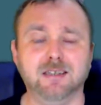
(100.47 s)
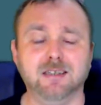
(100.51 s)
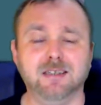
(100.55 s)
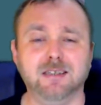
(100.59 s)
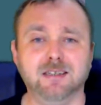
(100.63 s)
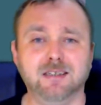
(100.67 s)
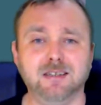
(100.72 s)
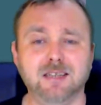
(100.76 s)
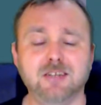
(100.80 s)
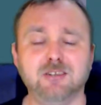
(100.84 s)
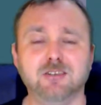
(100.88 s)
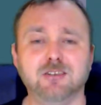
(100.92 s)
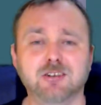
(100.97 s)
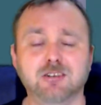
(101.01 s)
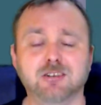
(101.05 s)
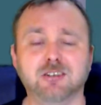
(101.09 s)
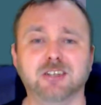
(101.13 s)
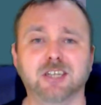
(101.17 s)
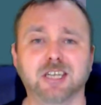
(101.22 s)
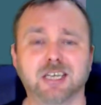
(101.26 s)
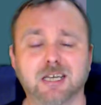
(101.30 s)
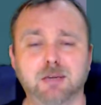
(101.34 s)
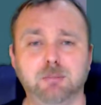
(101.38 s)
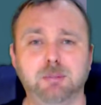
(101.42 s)
let's just
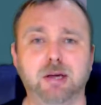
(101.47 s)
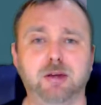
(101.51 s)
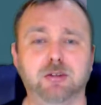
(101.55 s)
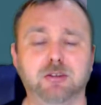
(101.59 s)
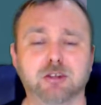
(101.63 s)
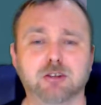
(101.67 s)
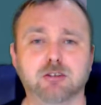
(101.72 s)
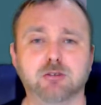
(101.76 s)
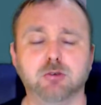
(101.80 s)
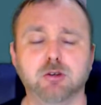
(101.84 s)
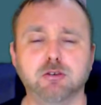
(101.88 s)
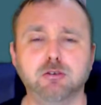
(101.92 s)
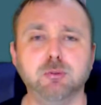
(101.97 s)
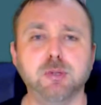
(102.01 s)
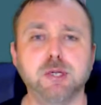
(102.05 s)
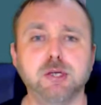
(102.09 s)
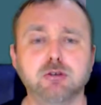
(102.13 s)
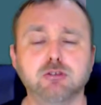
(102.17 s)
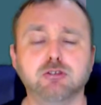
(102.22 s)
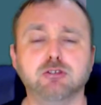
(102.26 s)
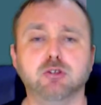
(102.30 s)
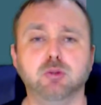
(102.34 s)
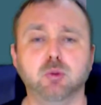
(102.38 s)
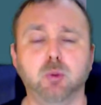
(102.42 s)
think about this. If we
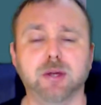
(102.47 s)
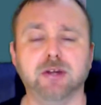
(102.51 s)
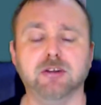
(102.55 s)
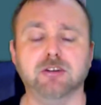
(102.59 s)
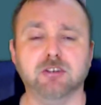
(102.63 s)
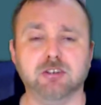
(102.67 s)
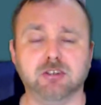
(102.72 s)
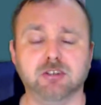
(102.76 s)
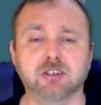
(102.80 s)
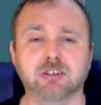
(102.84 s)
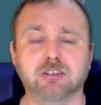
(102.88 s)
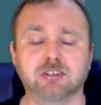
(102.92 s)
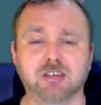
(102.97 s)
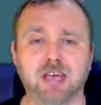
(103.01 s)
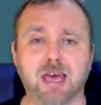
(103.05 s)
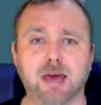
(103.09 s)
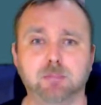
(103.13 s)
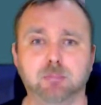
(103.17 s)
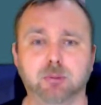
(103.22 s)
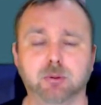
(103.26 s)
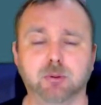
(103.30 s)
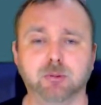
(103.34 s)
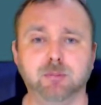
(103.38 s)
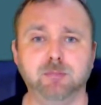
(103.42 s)
use Twitch as an
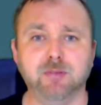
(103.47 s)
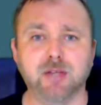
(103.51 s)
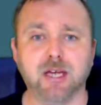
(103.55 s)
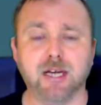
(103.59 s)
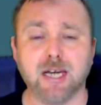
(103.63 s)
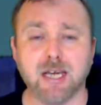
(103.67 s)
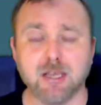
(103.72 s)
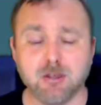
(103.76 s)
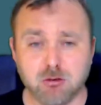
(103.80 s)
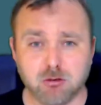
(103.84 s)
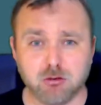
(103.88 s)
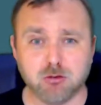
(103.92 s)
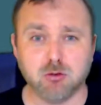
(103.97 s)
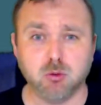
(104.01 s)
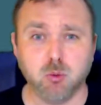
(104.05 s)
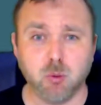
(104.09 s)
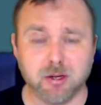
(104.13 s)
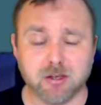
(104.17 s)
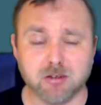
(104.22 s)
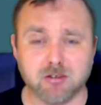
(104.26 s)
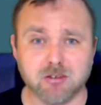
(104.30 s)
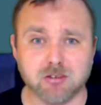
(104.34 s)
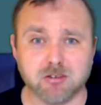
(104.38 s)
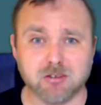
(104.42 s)
example, and I use
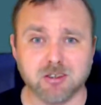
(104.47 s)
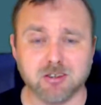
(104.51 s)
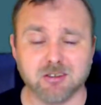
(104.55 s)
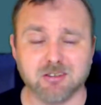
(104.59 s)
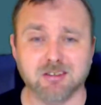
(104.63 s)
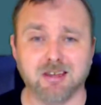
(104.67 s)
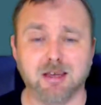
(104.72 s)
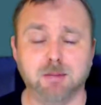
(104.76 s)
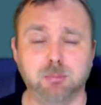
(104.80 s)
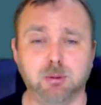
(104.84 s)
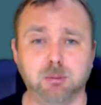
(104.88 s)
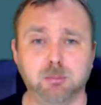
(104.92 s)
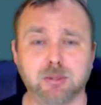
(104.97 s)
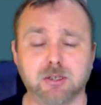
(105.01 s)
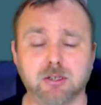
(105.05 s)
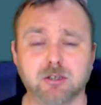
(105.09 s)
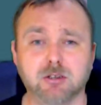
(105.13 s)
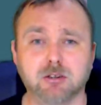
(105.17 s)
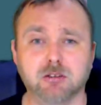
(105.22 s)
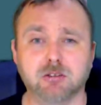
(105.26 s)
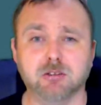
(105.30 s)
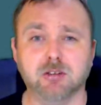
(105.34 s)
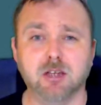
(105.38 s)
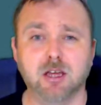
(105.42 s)
Twitch as an example
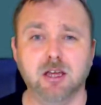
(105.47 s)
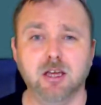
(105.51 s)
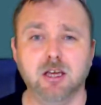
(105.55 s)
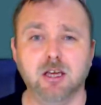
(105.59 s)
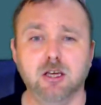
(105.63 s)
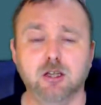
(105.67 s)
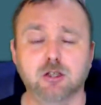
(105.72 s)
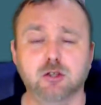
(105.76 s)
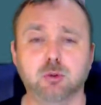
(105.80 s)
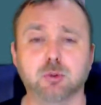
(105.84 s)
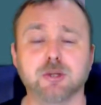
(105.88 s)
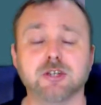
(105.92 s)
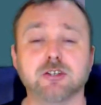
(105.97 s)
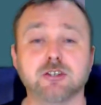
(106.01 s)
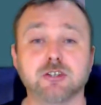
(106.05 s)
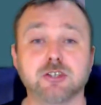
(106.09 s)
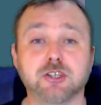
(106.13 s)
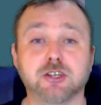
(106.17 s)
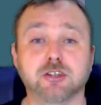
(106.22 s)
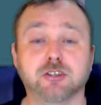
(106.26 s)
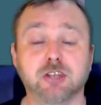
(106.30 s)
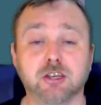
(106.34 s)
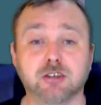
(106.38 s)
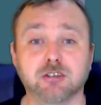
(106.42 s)
because Twitch's
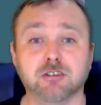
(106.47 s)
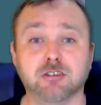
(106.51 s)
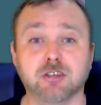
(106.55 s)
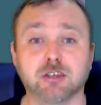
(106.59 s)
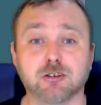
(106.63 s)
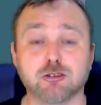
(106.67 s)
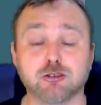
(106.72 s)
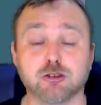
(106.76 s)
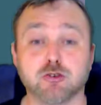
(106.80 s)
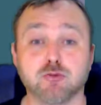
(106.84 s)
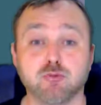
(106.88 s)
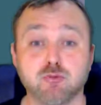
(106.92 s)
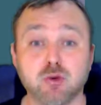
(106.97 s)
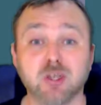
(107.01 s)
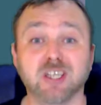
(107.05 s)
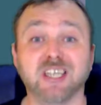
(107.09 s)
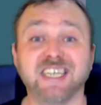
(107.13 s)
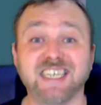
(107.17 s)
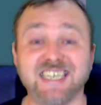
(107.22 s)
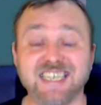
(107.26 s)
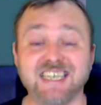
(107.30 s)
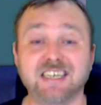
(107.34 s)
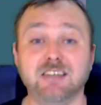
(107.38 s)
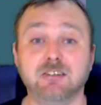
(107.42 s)
statistics are really
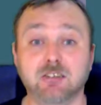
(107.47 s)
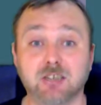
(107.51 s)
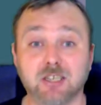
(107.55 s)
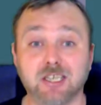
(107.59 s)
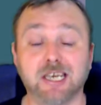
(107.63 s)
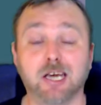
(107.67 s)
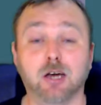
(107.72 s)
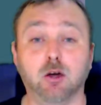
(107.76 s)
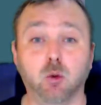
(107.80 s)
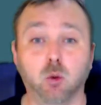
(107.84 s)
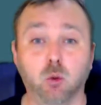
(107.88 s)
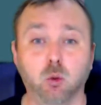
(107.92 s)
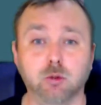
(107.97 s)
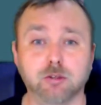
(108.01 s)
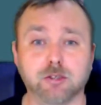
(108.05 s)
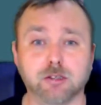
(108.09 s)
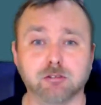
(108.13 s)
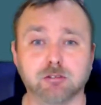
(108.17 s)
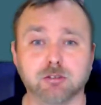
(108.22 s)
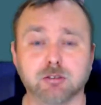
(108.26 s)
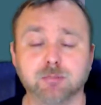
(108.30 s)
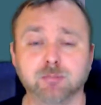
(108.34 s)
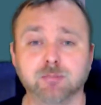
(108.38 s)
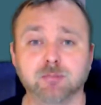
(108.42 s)
easy to get hold
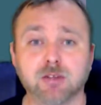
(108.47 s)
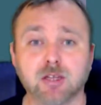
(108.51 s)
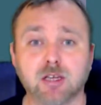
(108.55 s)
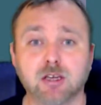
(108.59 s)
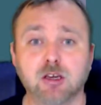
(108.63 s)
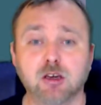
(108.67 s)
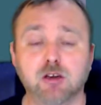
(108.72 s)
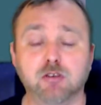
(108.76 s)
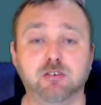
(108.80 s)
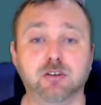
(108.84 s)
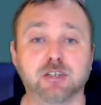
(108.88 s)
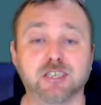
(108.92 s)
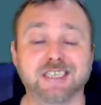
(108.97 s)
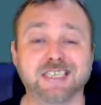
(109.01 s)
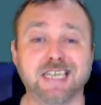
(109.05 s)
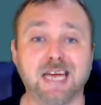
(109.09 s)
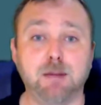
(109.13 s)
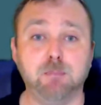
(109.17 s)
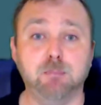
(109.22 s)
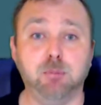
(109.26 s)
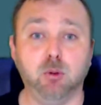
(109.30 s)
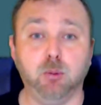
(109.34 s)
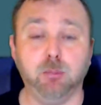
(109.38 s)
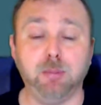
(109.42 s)
of. For
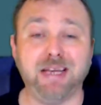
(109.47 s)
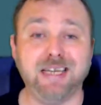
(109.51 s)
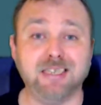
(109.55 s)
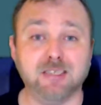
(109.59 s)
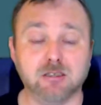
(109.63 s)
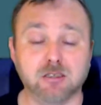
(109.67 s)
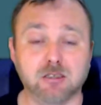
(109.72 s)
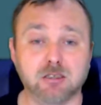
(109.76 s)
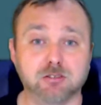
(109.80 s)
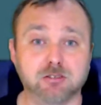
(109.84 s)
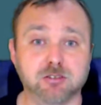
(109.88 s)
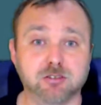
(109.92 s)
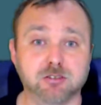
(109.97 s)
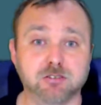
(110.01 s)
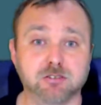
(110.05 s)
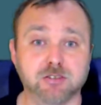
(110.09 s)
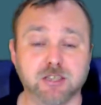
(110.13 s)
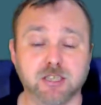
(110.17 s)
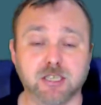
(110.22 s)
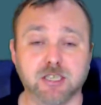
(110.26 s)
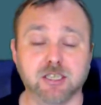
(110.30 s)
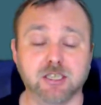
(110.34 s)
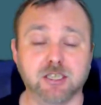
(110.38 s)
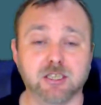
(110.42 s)
example, based off of
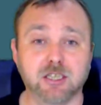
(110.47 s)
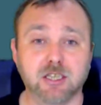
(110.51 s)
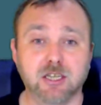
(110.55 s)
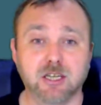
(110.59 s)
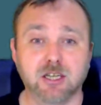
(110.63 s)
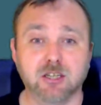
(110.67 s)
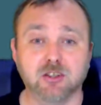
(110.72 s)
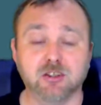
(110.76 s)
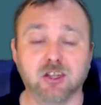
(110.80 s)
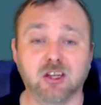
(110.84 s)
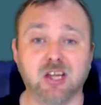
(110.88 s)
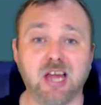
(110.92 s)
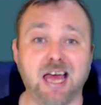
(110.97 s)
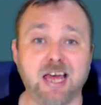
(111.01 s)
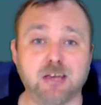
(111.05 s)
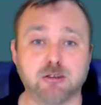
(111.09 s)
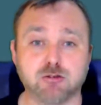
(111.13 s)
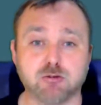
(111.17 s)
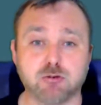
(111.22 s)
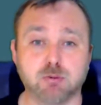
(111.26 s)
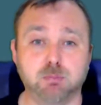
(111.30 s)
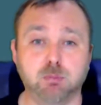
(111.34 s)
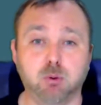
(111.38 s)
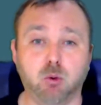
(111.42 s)
the last
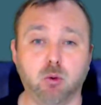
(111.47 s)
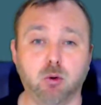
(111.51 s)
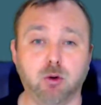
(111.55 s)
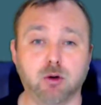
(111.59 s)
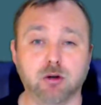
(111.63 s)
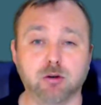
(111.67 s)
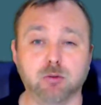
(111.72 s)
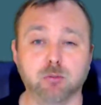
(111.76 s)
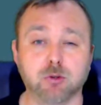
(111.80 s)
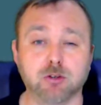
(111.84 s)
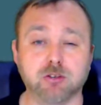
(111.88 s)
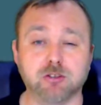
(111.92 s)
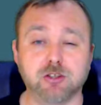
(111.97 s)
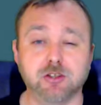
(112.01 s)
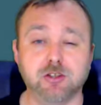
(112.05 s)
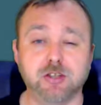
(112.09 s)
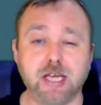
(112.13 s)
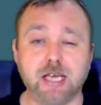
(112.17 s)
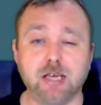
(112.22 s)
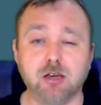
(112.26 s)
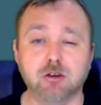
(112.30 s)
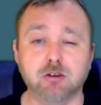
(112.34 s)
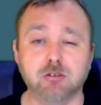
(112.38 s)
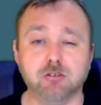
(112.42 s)
report, which the
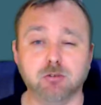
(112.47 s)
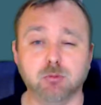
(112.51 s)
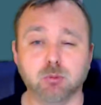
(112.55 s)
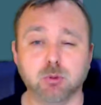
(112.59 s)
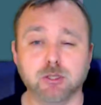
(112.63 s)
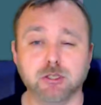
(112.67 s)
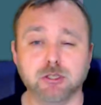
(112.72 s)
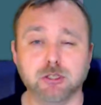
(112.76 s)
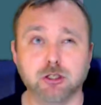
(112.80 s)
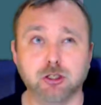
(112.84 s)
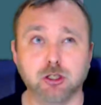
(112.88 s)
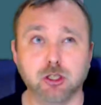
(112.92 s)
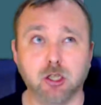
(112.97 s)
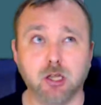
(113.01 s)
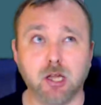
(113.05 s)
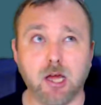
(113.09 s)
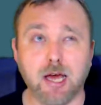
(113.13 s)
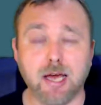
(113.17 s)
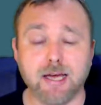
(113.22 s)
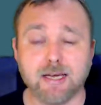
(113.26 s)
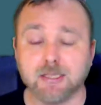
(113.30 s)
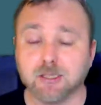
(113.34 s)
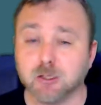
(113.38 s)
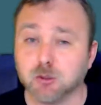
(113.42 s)
date of was
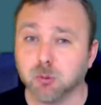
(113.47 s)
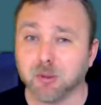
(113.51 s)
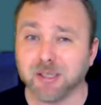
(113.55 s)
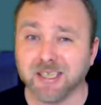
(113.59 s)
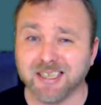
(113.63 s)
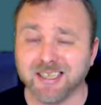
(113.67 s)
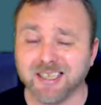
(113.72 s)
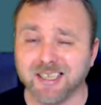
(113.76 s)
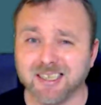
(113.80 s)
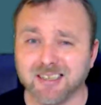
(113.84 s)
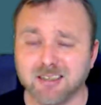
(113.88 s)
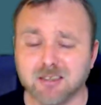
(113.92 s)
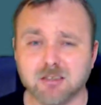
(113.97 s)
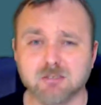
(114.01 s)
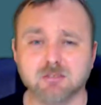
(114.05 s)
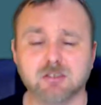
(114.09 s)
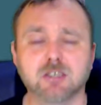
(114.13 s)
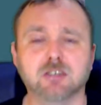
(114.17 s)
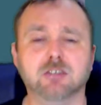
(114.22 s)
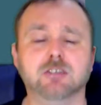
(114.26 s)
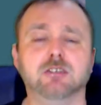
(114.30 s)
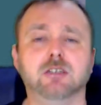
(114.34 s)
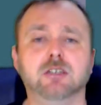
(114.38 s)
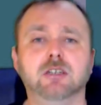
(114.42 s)
July 29th of
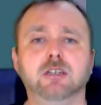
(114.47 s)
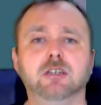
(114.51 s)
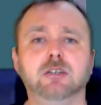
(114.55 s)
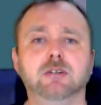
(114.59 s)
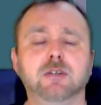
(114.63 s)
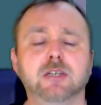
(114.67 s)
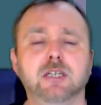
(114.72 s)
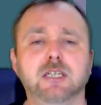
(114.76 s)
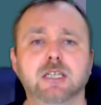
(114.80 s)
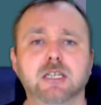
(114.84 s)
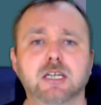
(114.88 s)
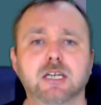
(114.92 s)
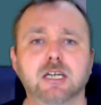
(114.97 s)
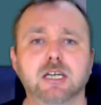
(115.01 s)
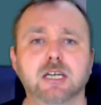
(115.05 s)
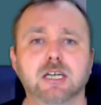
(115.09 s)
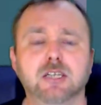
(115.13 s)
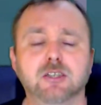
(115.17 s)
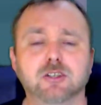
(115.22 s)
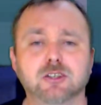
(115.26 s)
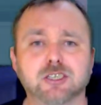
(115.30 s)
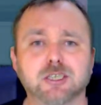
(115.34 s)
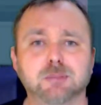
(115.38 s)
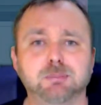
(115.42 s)
this year,
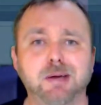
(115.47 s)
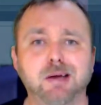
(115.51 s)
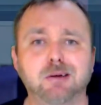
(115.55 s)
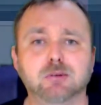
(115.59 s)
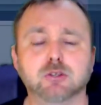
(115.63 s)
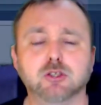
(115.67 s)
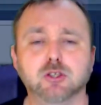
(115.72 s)
there's about